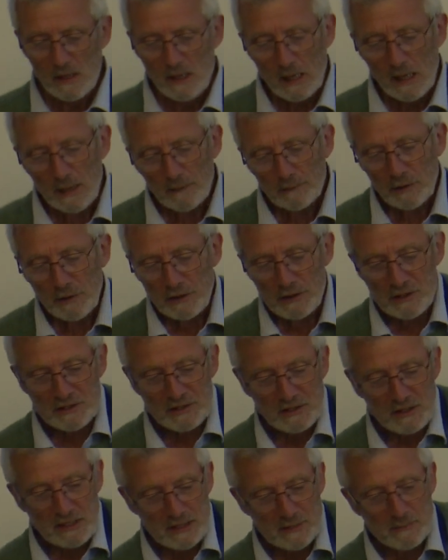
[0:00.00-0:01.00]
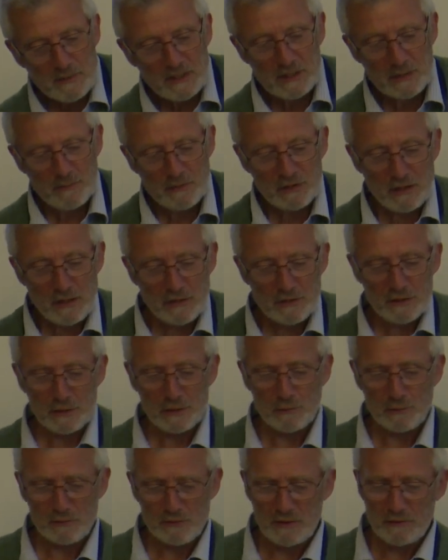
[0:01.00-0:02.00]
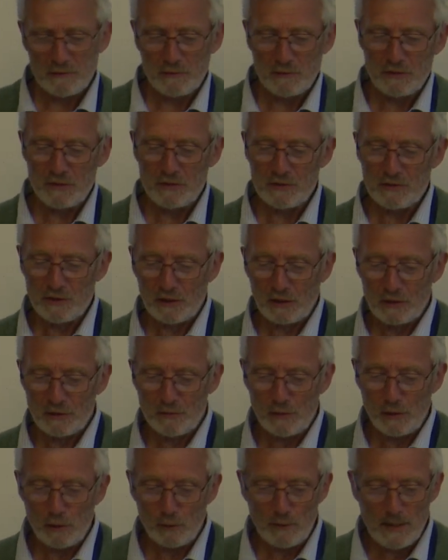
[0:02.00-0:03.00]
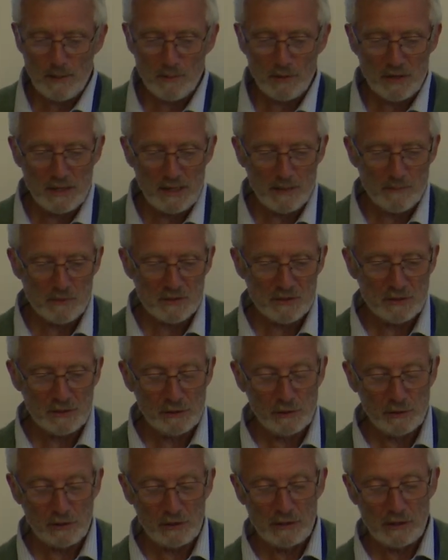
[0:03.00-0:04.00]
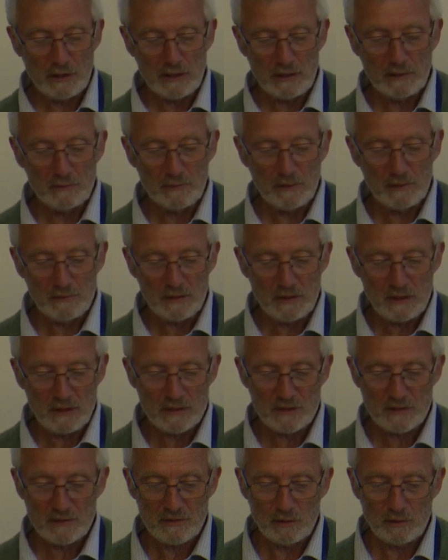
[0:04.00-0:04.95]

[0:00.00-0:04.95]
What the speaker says: After the disease myxomatosis was introduced to control rabbit numbers in the early 1950s,